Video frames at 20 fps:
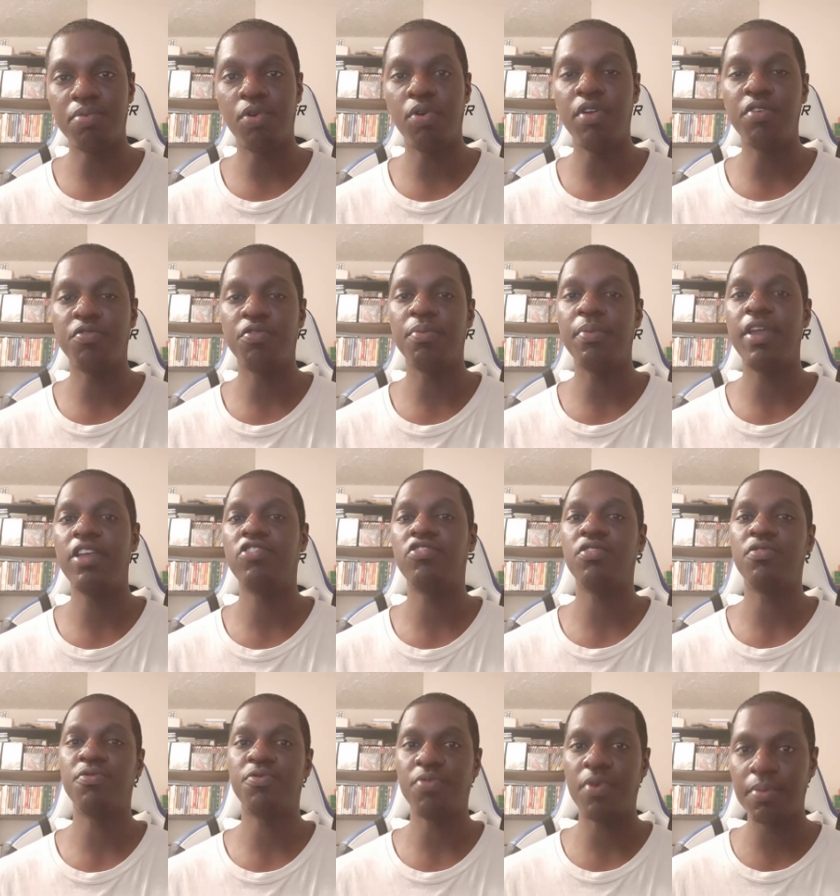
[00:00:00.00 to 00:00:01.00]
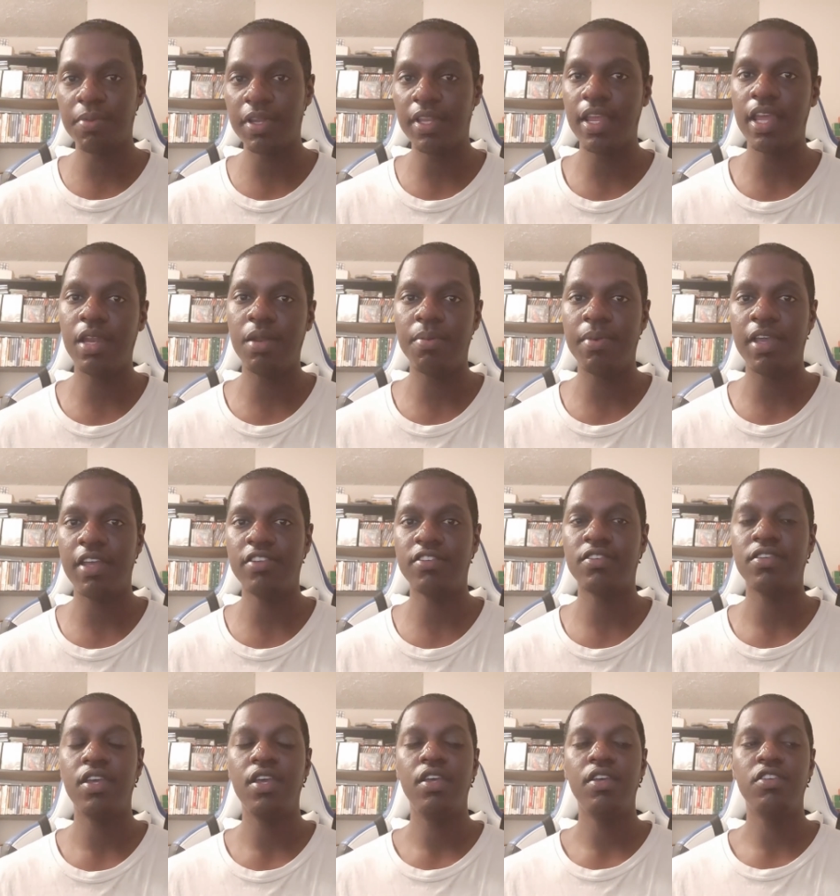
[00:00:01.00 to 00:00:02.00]
pull information from the
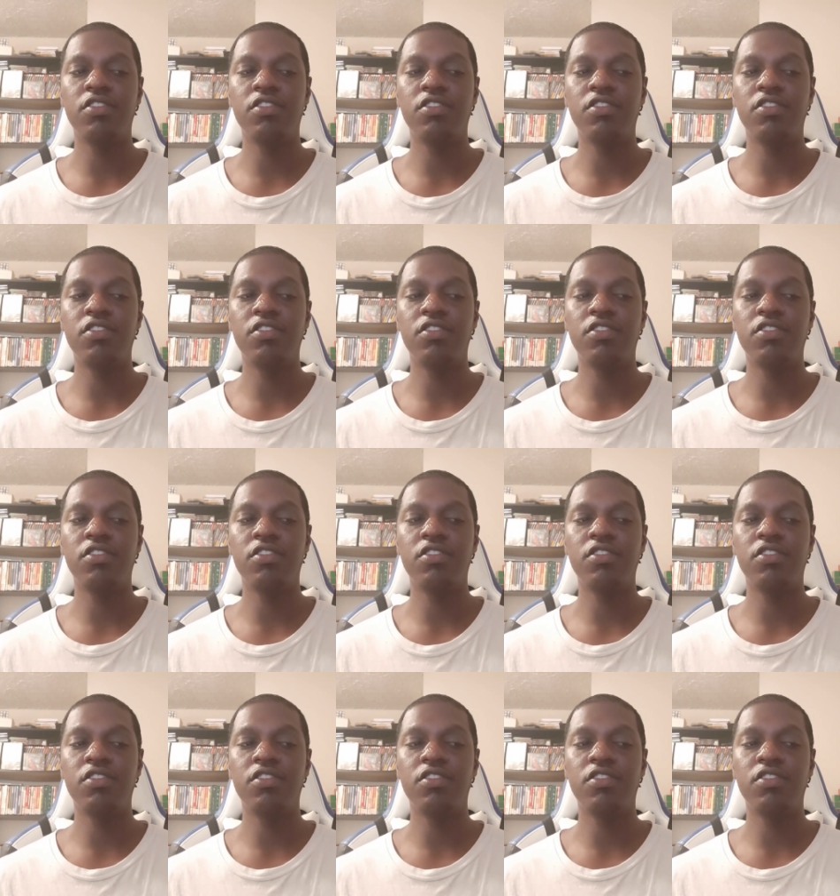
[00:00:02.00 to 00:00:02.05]
database.